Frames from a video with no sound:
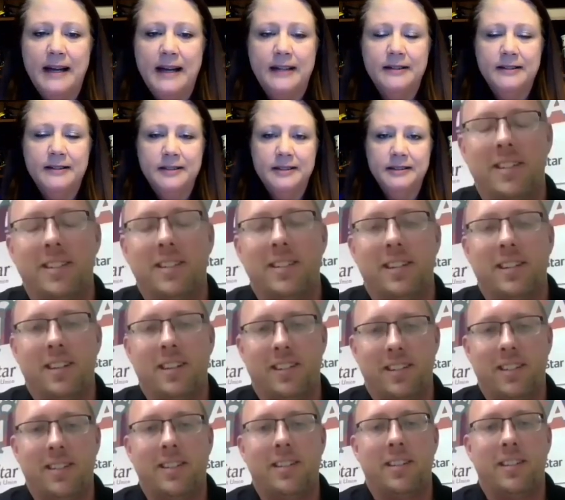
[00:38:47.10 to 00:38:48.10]

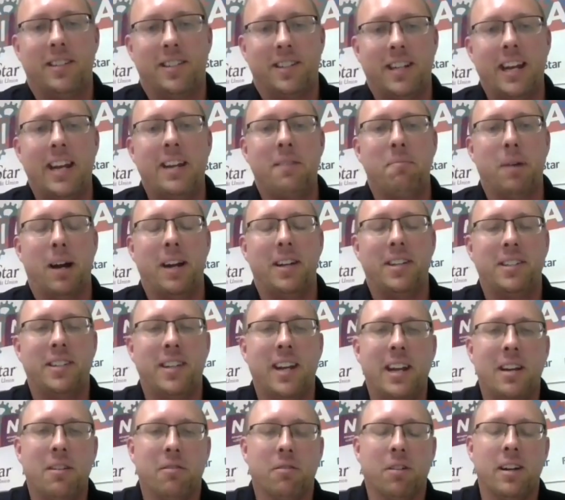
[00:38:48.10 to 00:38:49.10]
It's state by
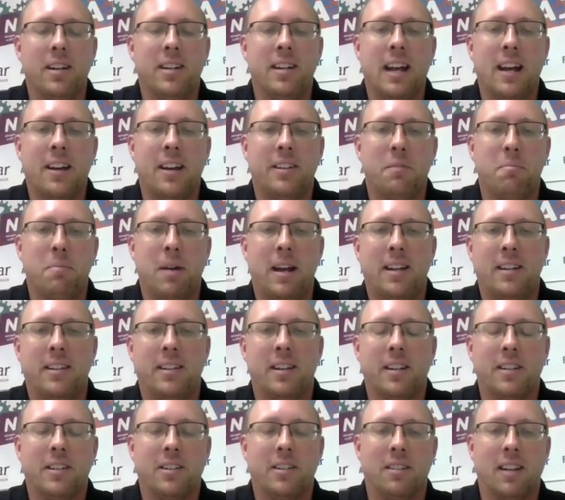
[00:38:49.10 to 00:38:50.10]
state right now, depending
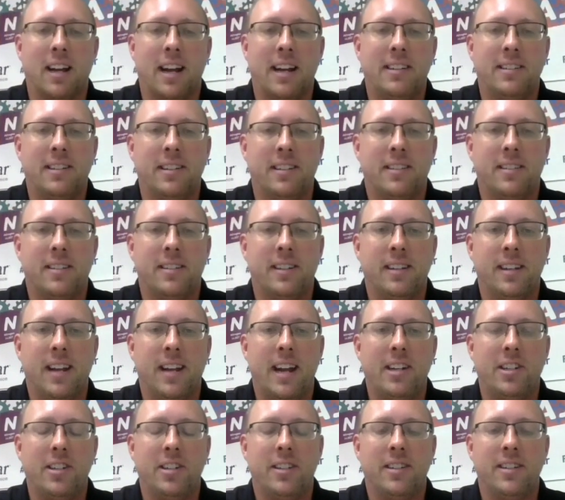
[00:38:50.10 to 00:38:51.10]
on your licensing
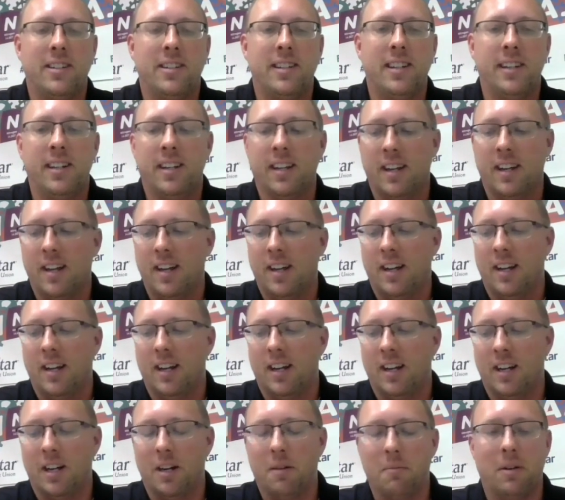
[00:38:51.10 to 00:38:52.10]
agency.
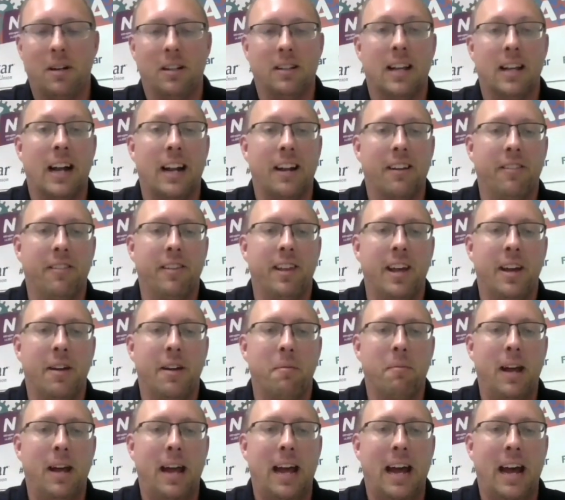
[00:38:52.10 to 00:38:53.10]
A lot of
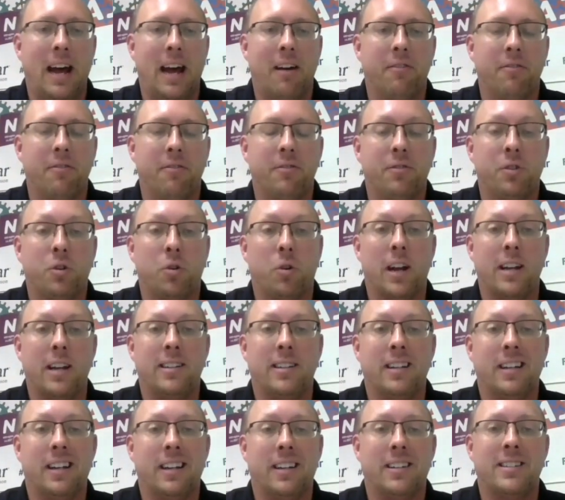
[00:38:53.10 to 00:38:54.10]
them have
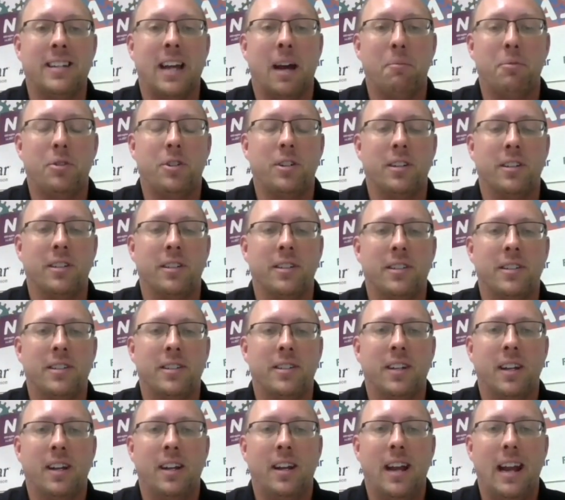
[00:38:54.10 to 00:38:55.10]
granted
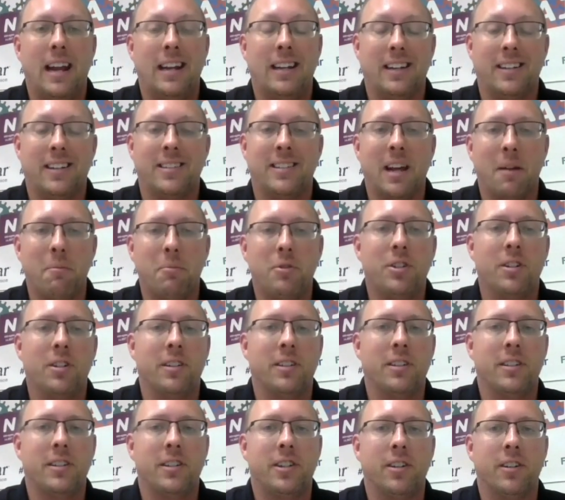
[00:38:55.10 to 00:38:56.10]
exceptions and
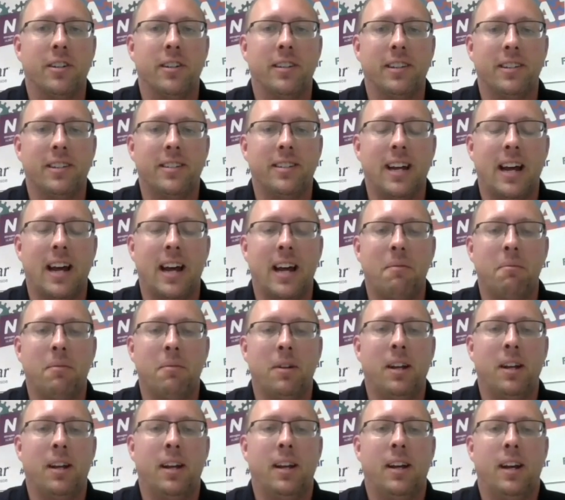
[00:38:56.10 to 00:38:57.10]
exemptions during this
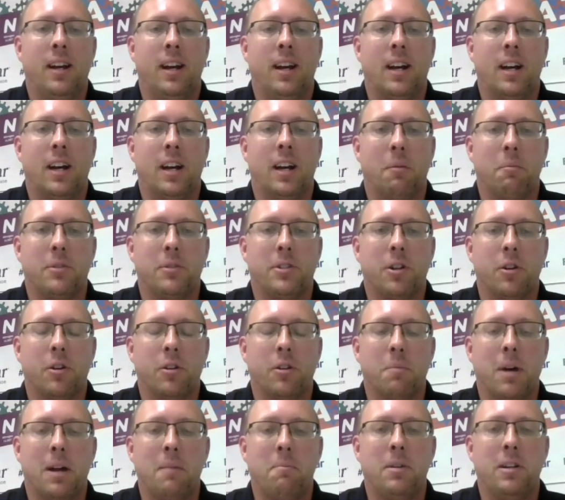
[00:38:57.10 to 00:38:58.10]
time. So
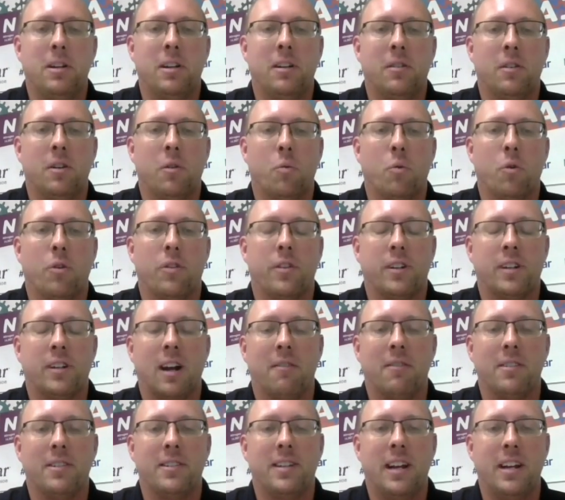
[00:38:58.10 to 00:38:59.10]
it might be worth a
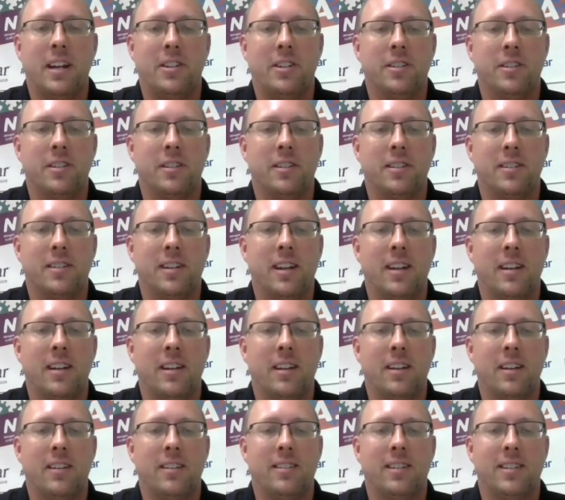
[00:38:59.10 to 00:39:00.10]
conversation
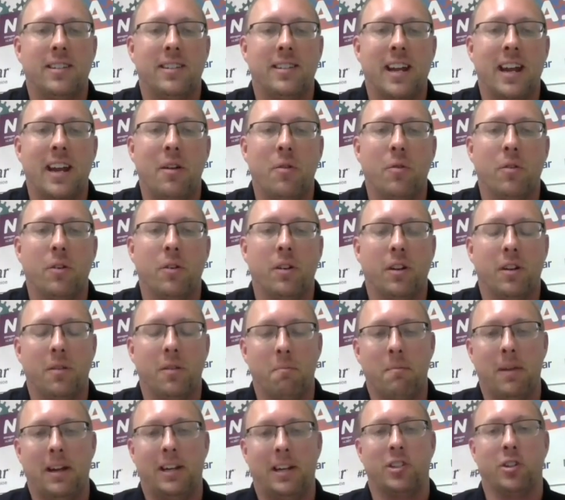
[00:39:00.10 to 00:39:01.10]
to say,
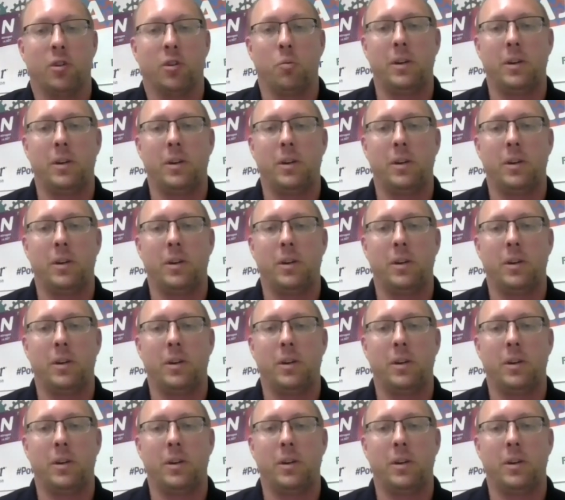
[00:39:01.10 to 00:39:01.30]
make sure